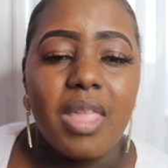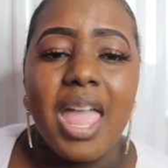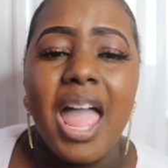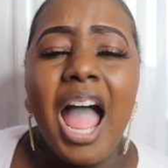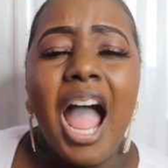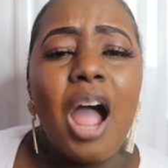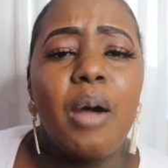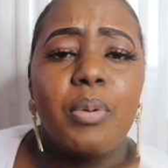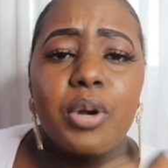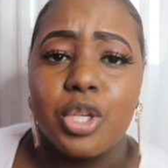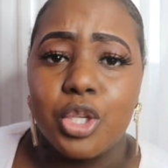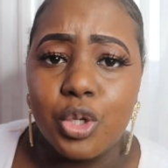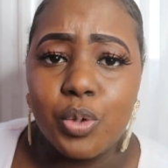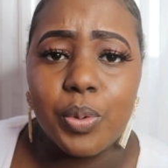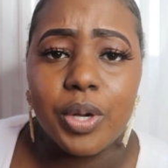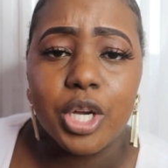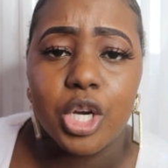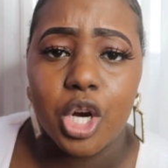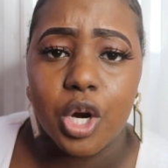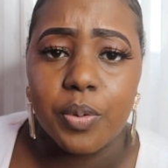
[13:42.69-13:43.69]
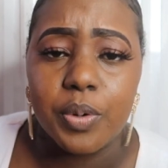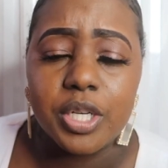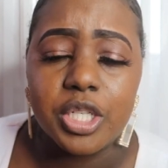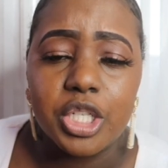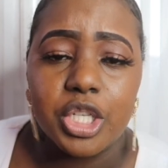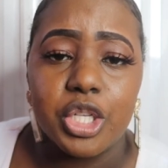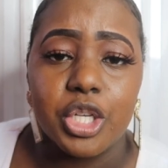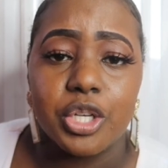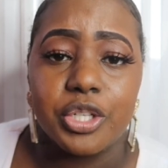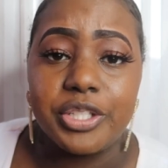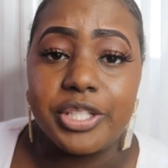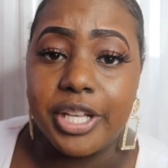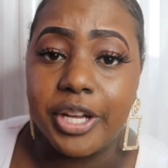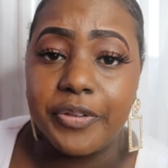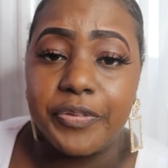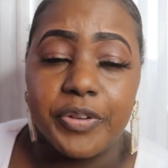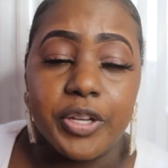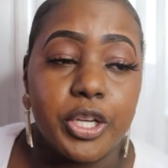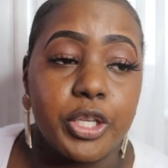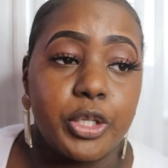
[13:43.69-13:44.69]
how are you encouraging
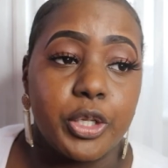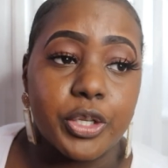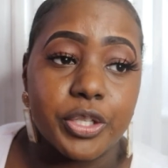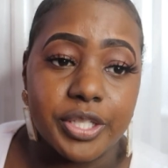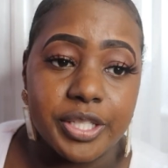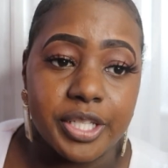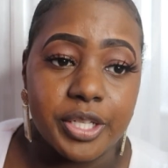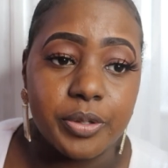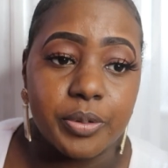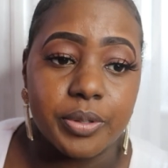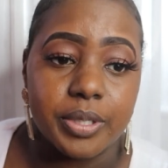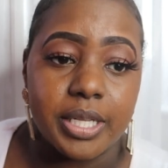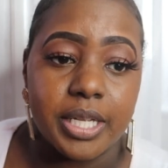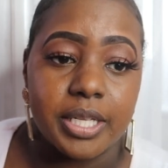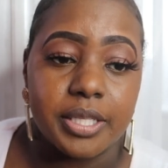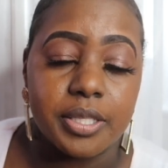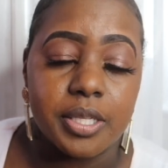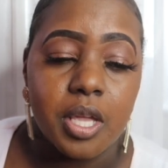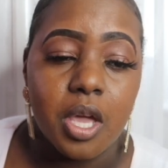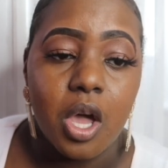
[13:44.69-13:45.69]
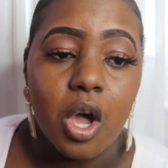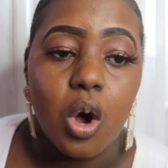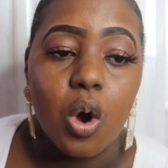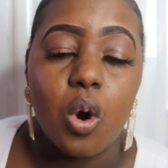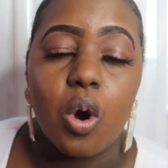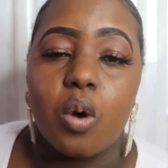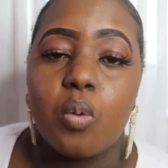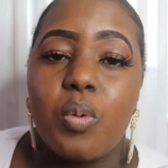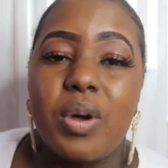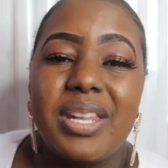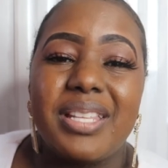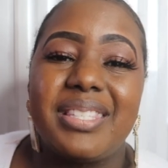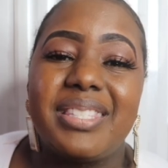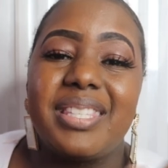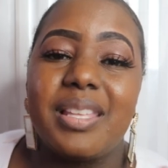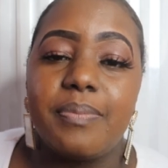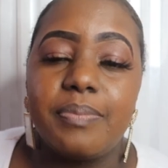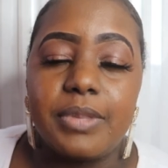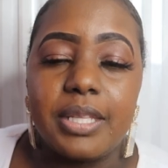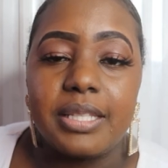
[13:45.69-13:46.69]
yourself in your singleness, or what is
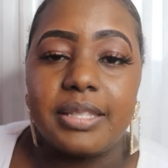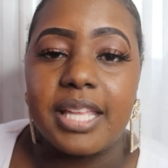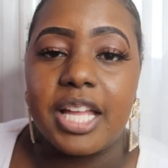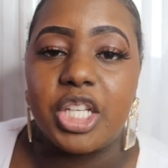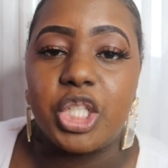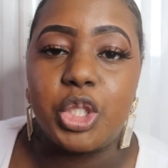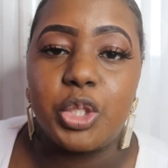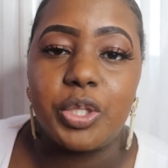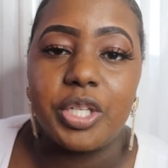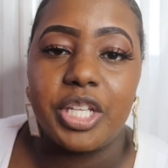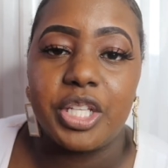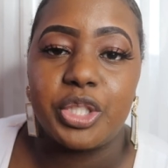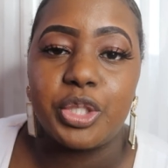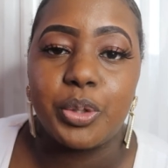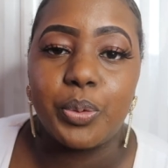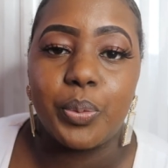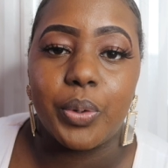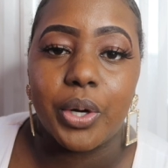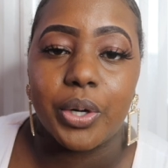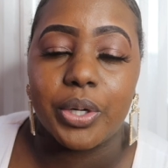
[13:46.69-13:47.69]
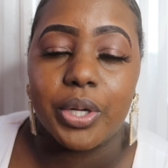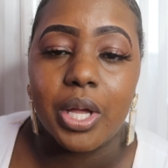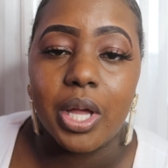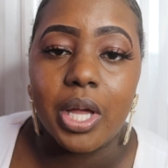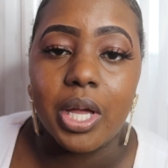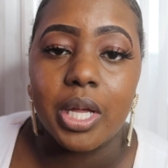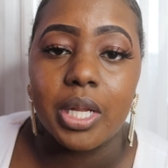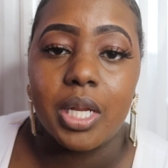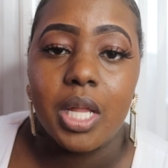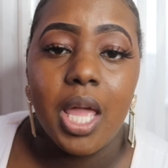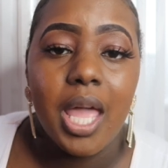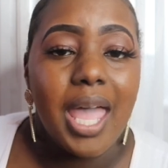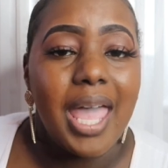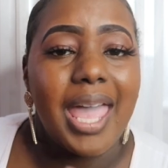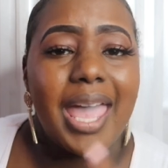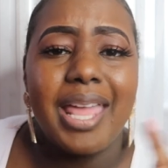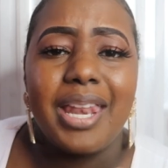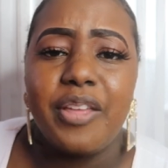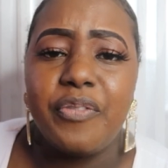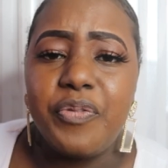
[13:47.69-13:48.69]
something that you need to work on?
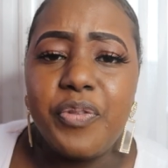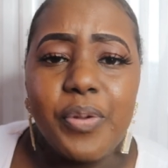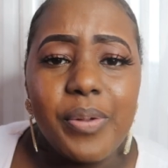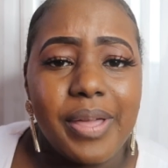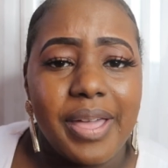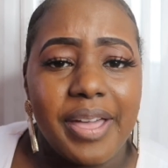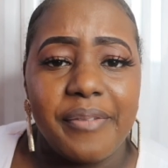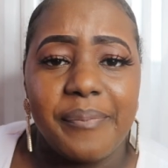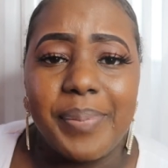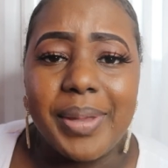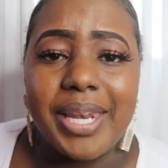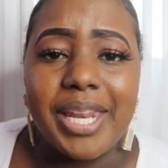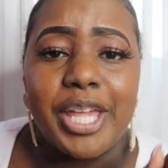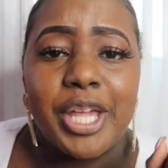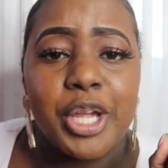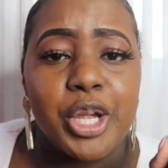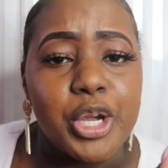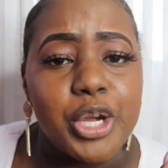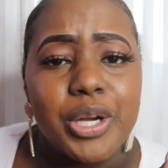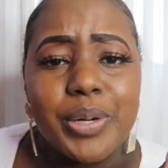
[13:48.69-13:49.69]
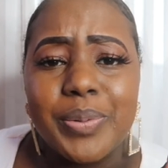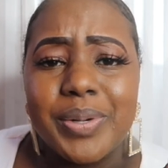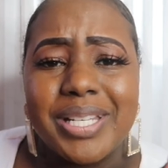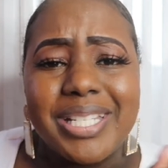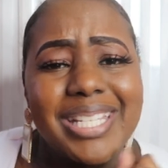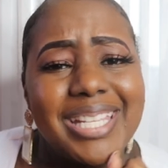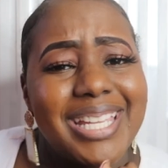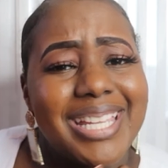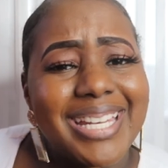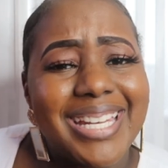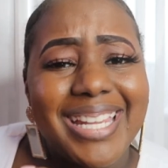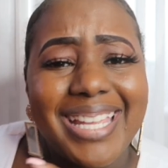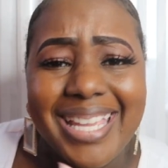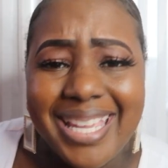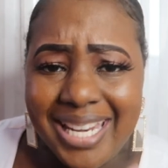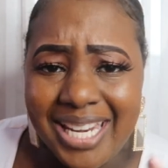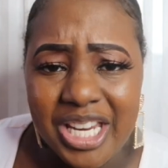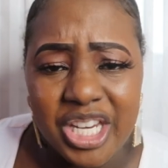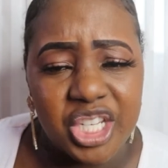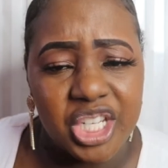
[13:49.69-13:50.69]
And if you have been encouraged in
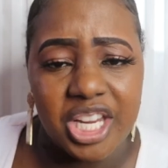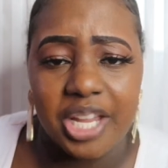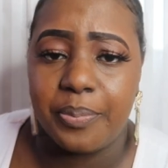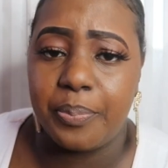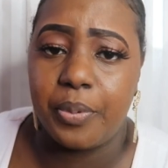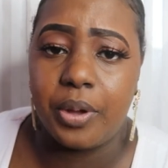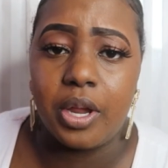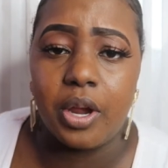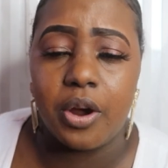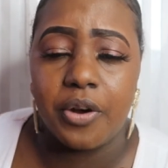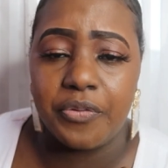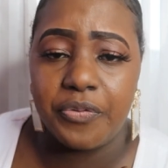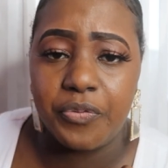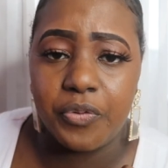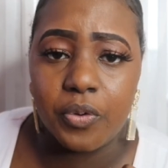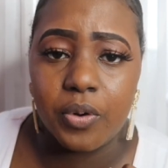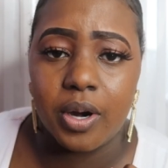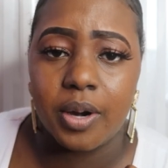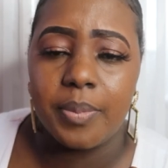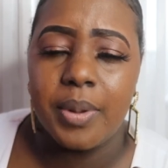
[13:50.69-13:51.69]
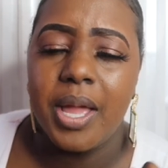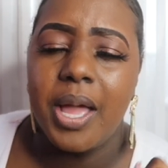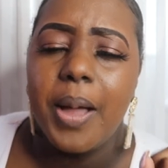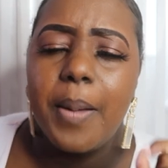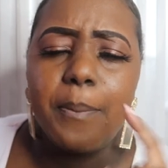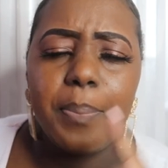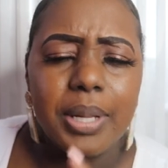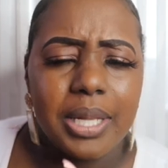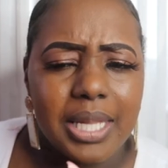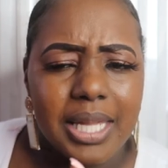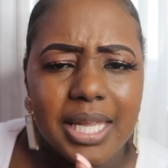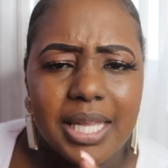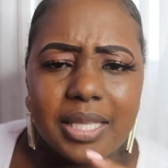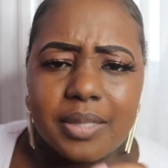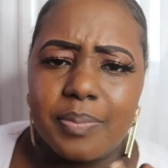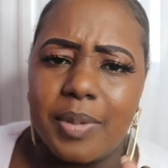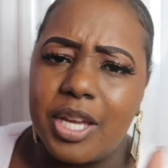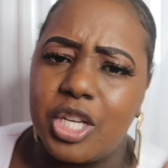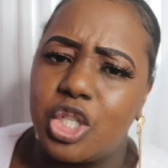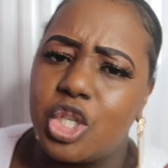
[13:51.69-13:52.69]
any shape, way, or form,
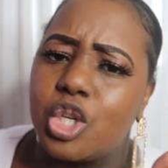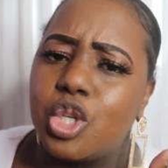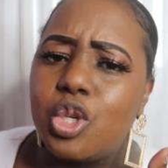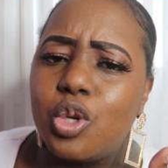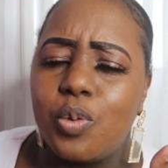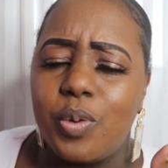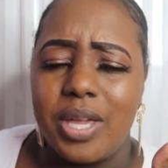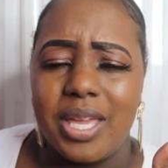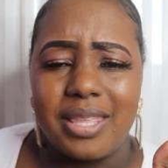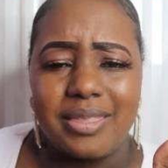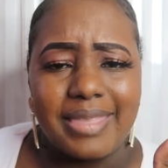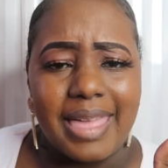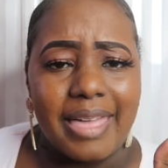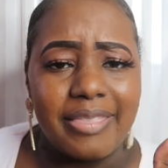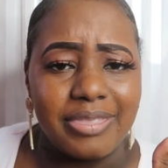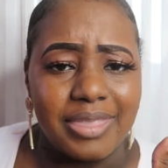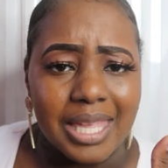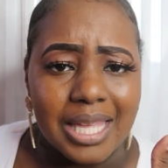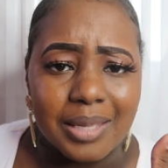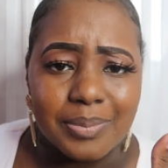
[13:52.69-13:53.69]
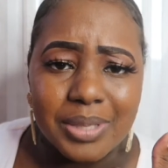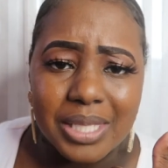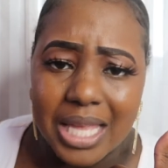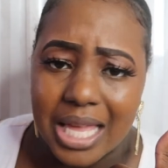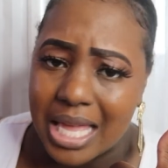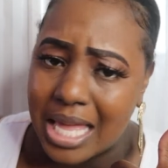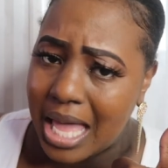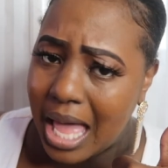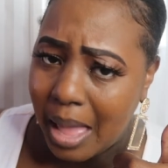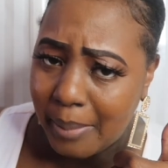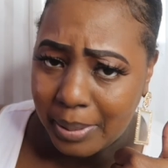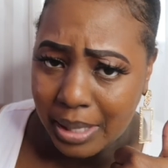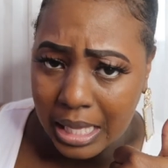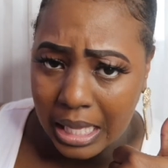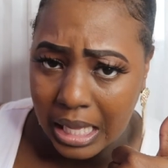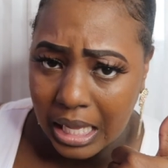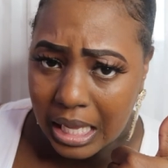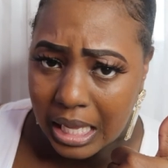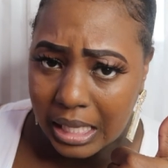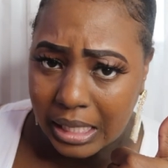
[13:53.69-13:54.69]
please make sure you hit that thumbs up,
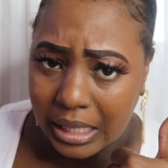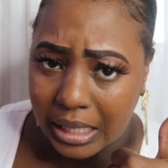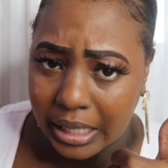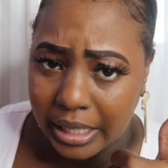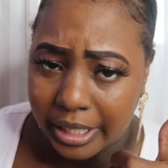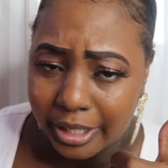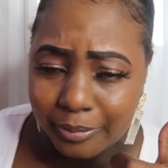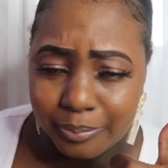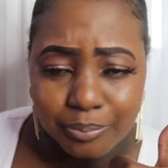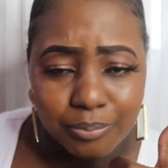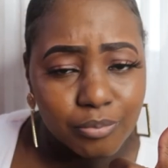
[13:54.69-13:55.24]
honey.